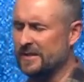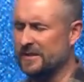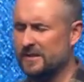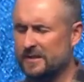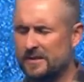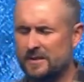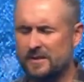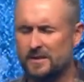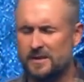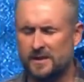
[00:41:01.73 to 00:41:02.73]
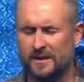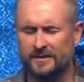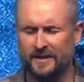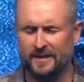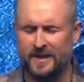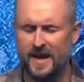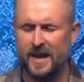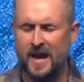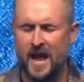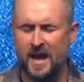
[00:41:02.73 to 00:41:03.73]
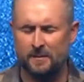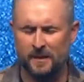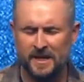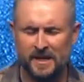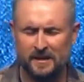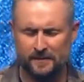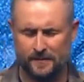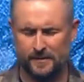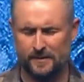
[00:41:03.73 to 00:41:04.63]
And today, I believe